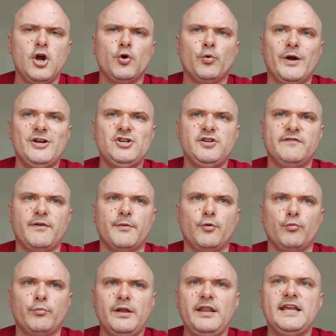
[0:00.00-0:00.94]
ranging from
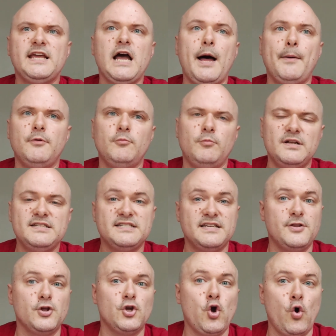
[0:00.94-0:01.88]
the really common
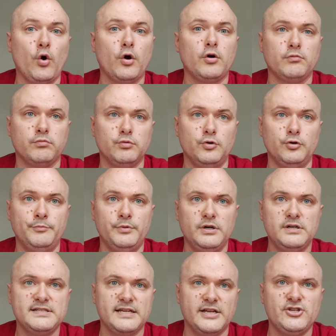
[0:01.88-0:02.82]
ones in the core
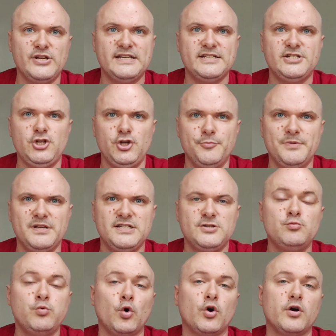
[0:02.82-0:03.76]
rulebook, such as
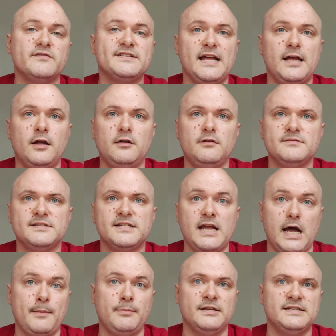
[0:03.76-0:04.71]
humans, dwarves, elves,
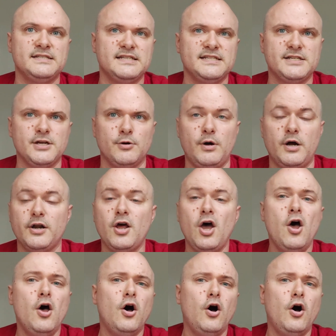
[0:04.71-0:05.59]
goblins, and so on,